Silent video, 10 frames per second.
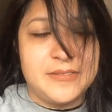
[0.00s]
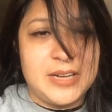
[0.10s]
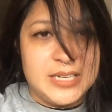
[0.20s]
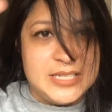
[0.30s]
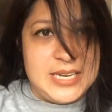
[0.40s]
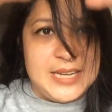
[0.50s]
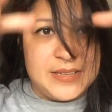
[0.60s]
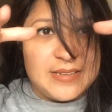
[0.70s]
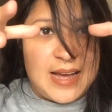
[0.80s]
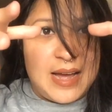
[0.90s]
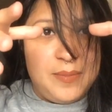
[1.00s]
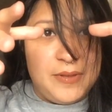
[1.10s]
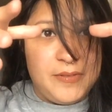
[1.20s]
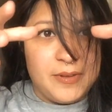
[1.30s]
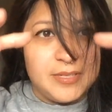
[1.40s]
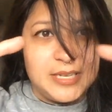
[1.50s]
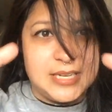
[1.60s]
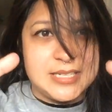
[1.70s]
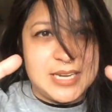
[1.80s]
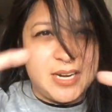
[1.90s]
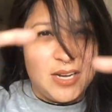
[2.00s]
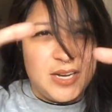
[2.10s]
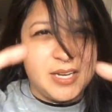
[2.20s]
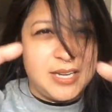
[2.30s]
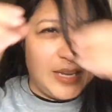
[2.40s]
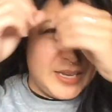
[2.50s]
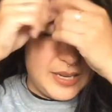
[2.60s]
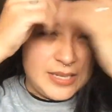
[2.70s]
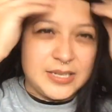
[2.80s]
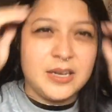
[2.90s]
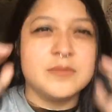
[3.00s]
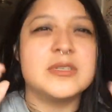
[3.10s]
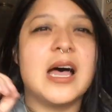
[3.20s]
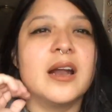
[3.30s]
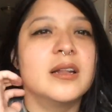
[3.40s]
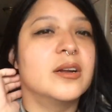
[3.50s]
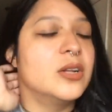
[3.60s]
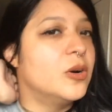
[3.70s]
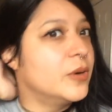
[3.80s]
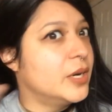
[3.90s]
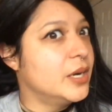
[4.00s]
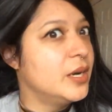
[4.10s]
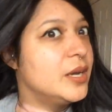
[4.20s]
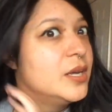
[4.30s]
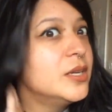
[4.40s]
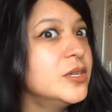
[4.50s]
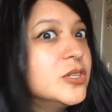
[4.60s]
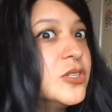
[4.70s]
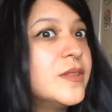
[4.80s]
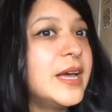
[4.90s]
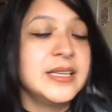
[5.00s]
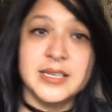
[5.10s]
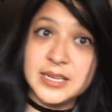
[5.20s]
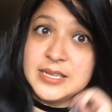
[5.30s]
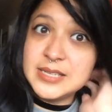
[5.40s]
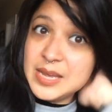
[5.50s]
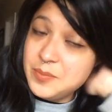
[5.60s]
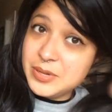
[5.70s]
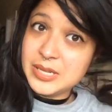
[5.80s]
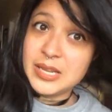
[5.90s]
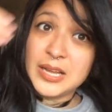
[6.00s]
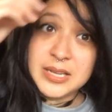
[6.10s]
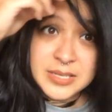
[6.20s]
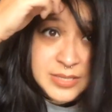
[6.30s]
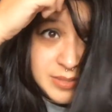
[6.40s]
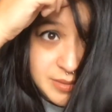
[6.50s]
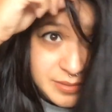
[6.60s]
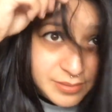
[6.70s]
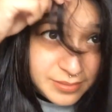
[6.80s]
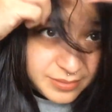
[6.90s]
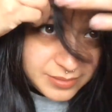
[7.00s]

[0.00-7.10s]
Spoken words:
of kind of sitting at the top, it feels like it's kind of hugging it because it comes down a little lower. So that is a plus. Oh.